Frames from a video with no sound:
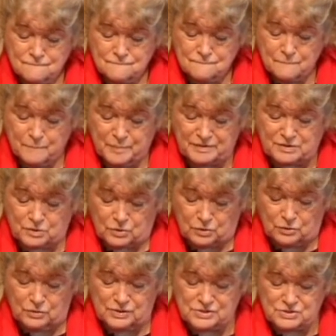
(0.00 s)
But
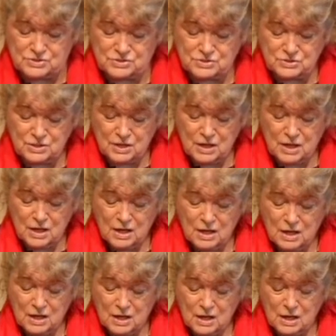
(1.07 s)
courage
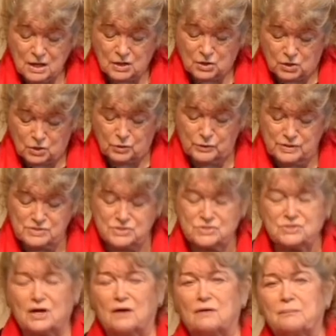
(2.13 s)
is
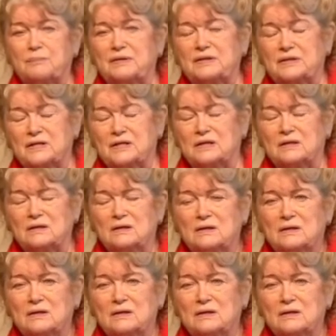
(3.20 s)
our ability